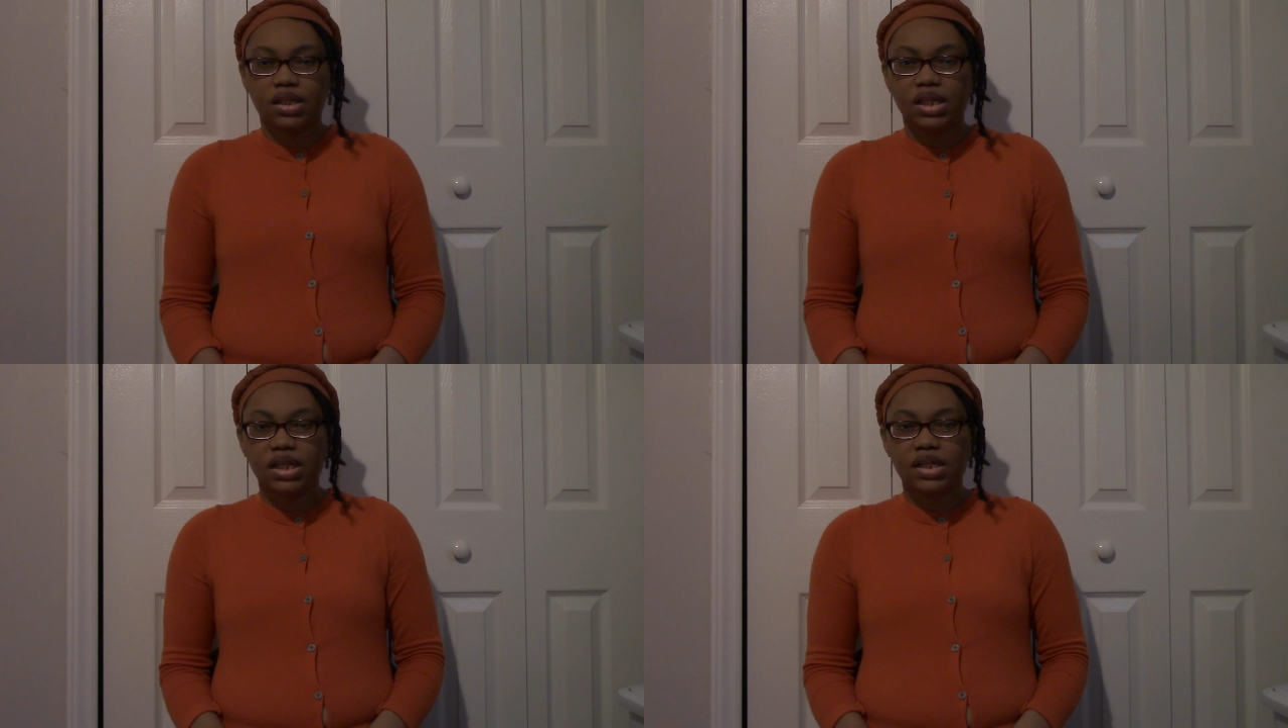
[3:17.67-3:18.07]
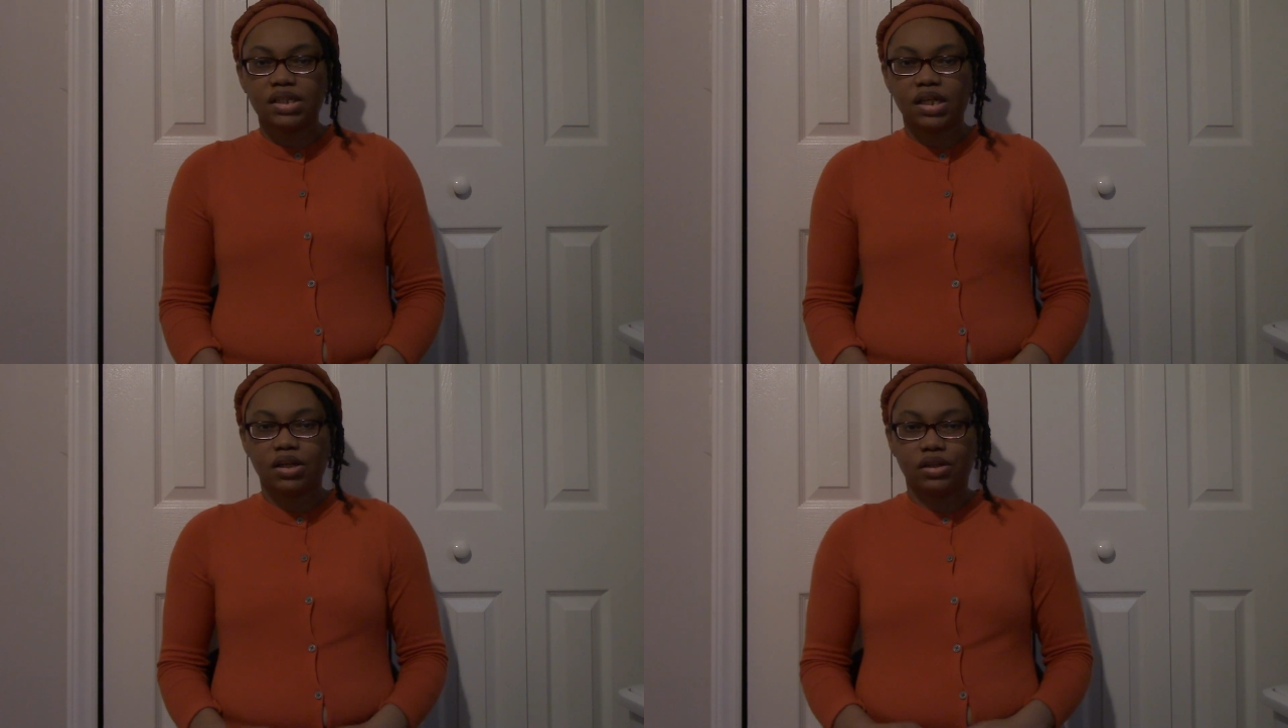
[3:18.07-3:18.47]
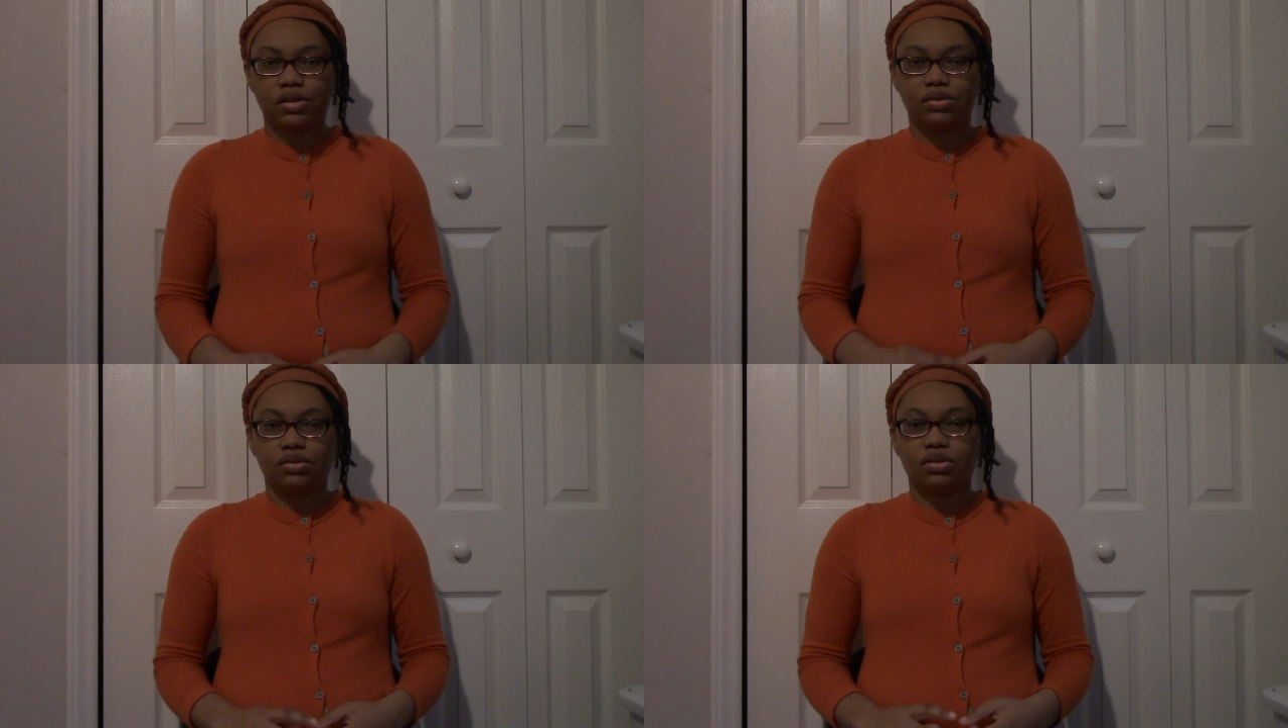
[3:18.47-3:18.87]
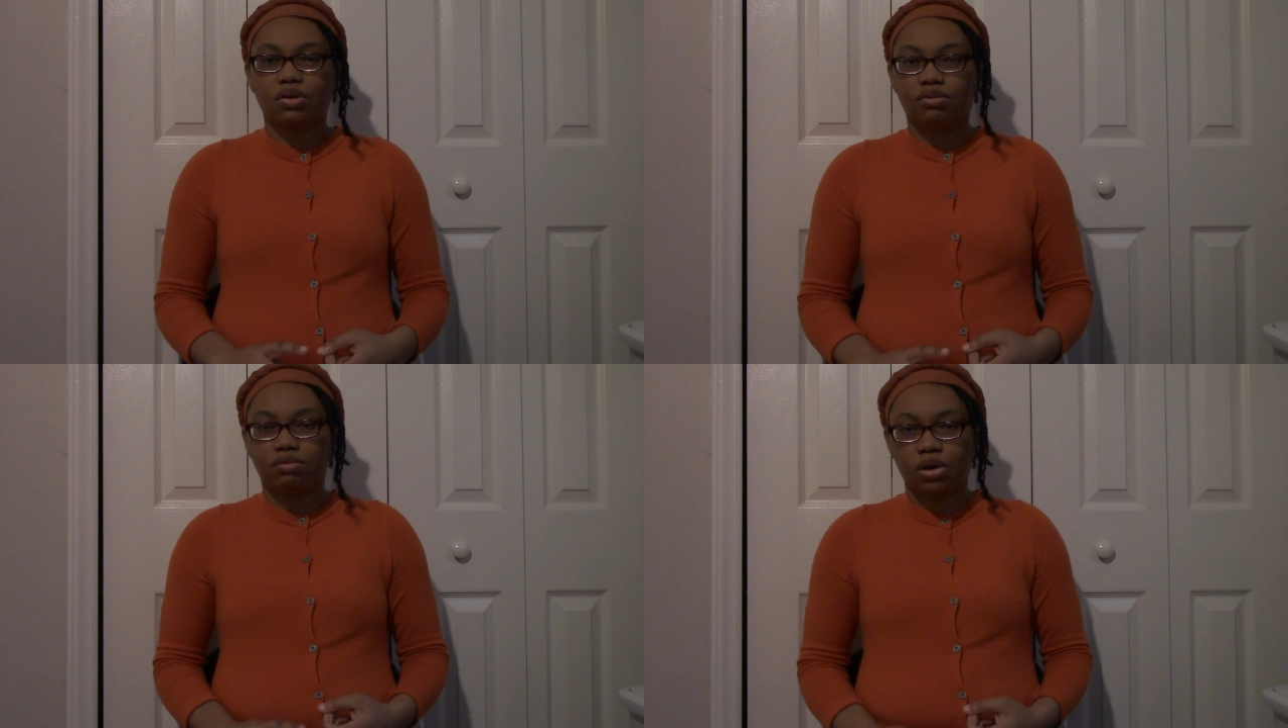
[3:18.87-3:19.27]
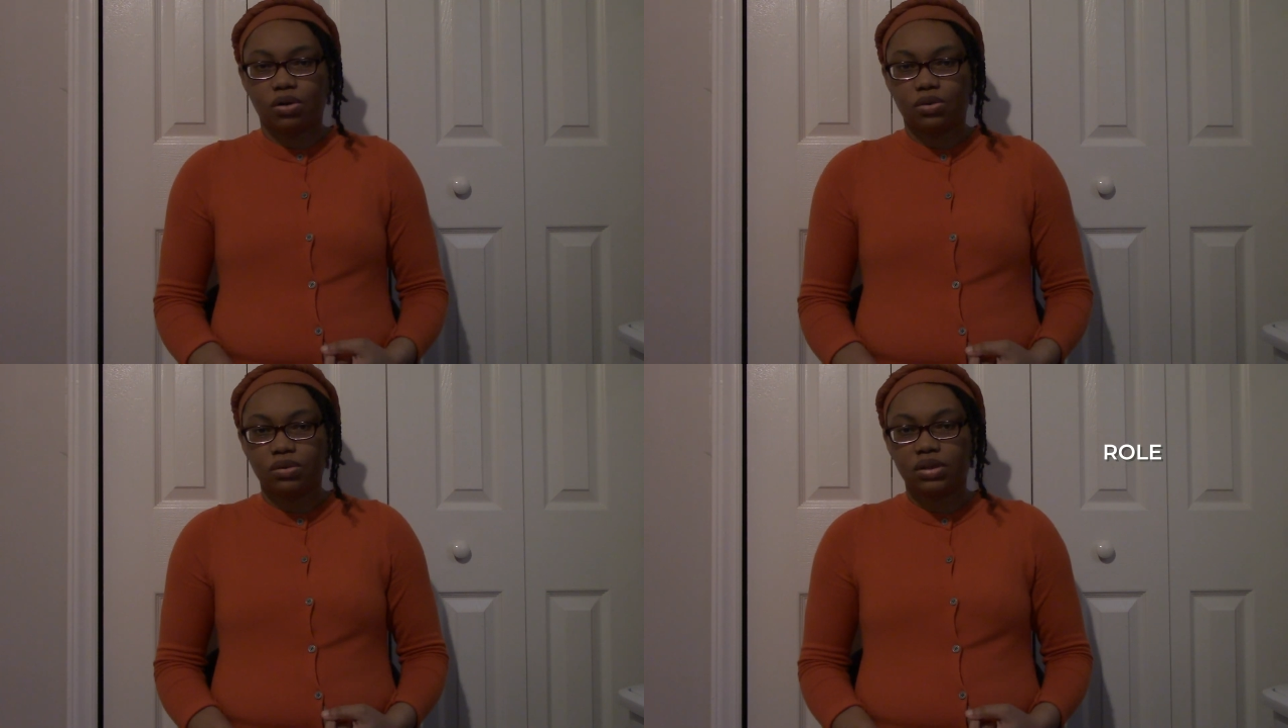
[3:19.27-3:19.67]
These include
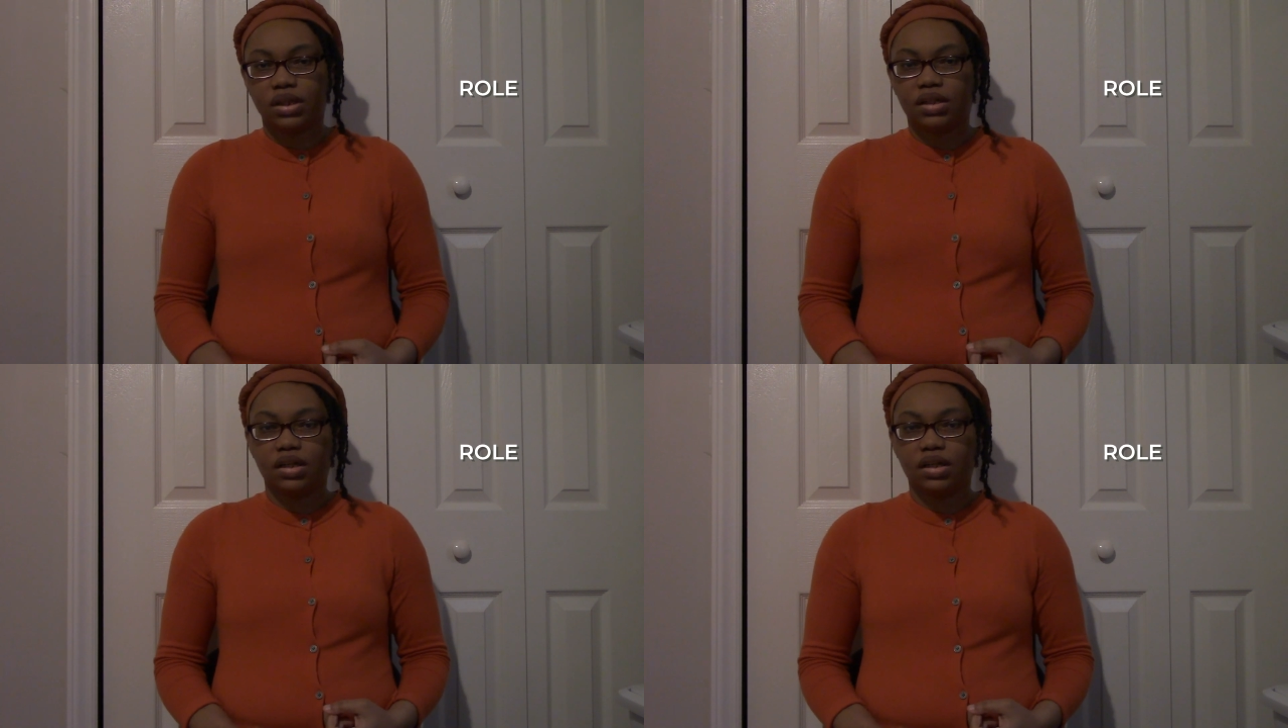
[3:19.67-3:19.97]
role,